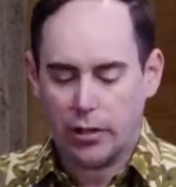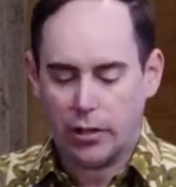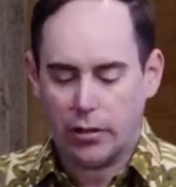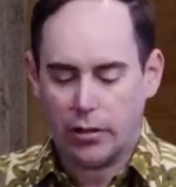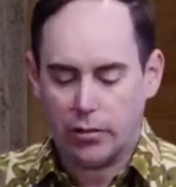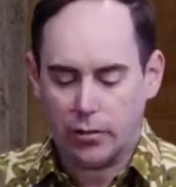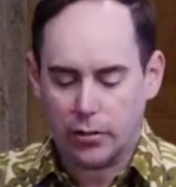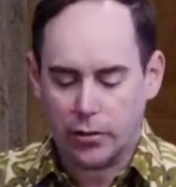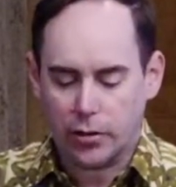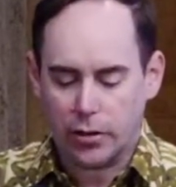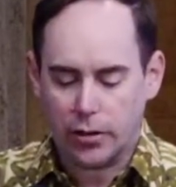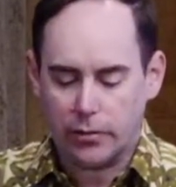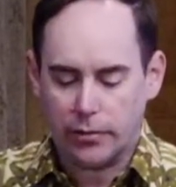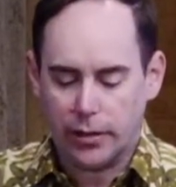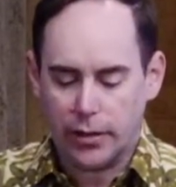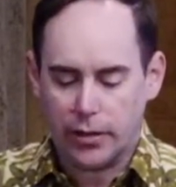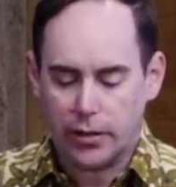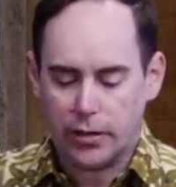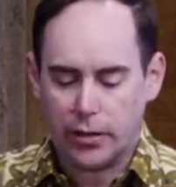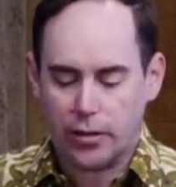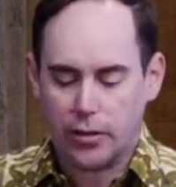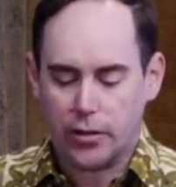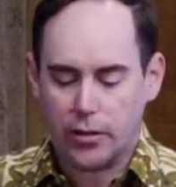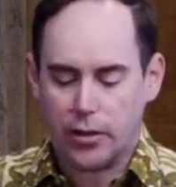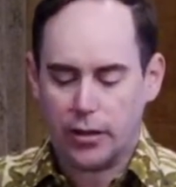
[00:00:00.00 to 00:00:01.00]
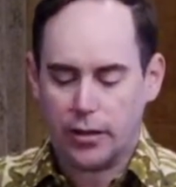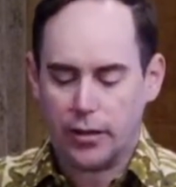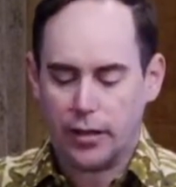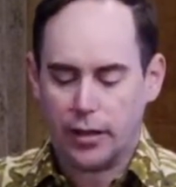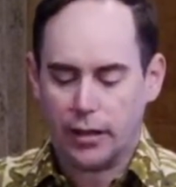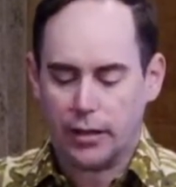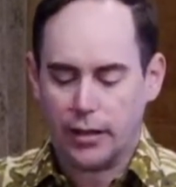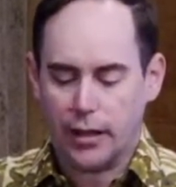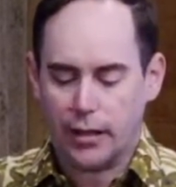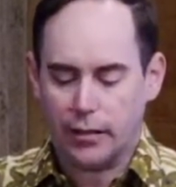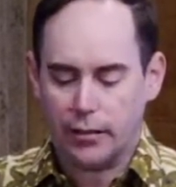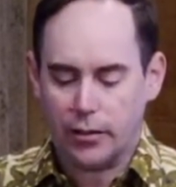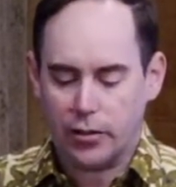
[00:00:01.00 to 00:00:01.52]
Culture, Research, and
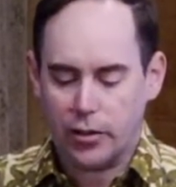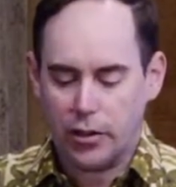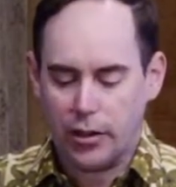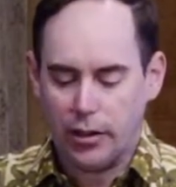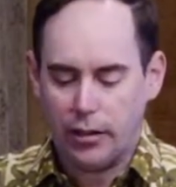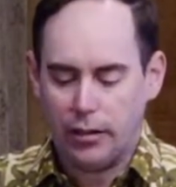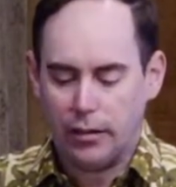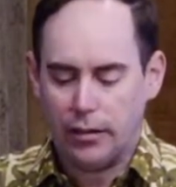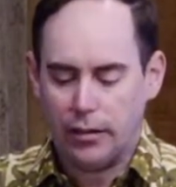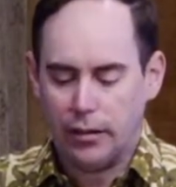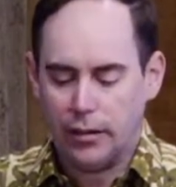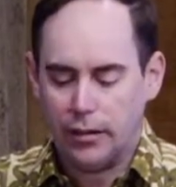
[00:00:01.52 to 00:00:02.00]
Technology.